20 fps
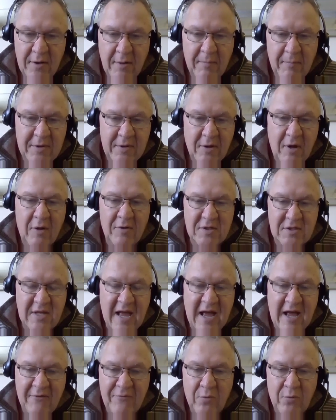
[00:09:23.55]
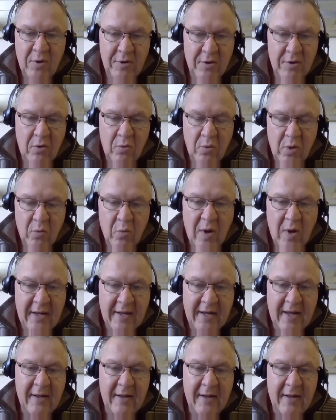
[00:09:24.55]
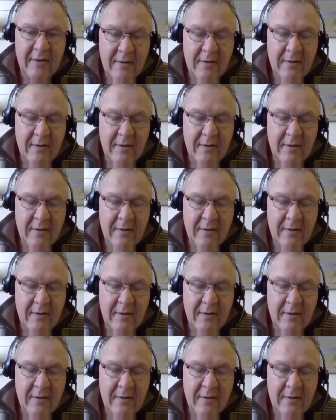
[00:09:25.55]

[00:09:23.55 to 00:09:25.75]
the mental health staff with, we want to get